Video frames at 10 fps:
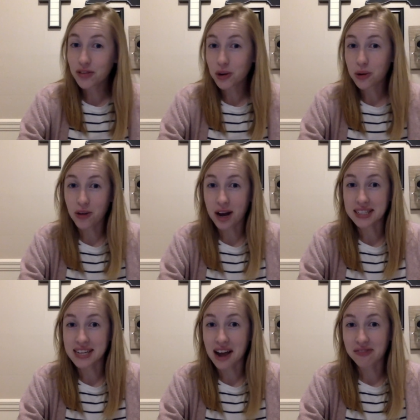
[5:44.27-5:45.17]
if you can write
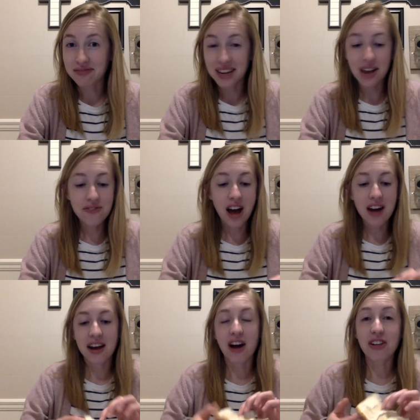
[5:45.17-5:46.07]
it down. If
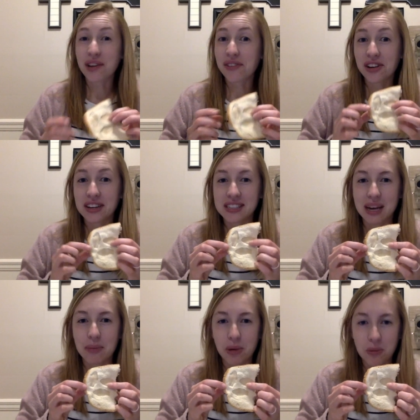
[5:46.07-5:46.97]
not, I'll give you an
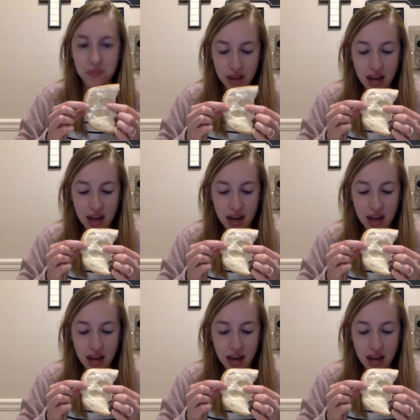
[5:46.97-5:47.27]
example.